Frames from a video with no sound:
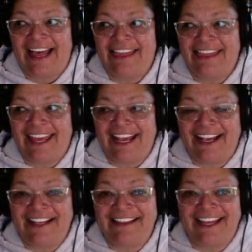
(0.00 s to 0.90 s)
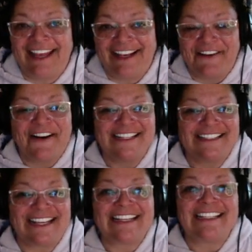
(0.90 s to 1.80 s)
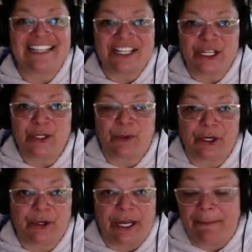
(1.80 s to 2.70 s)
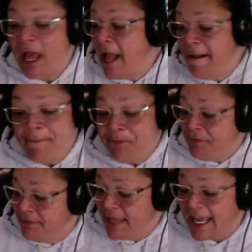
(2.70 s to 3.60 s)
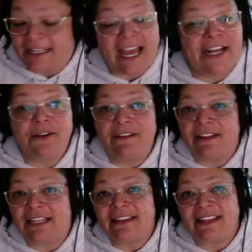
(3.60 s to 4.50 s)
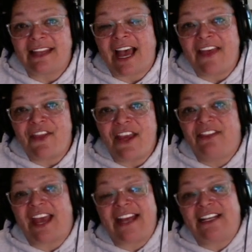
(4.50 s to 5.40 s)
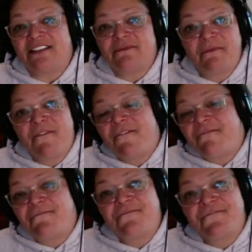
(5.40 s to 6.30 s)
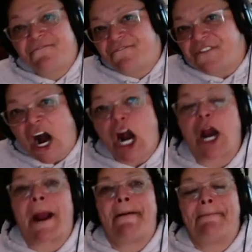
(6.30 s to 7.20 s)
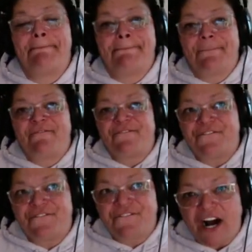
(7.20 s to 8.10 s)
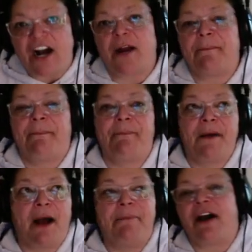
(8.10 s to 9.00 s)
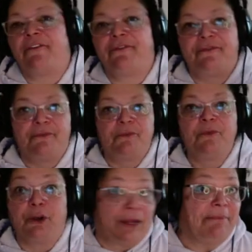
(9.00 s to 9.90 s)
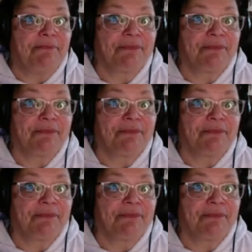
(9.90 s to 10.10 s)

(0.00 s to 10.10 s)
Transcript: They they go on to say conditions were grim. That I don't even think I think that is far far above grim.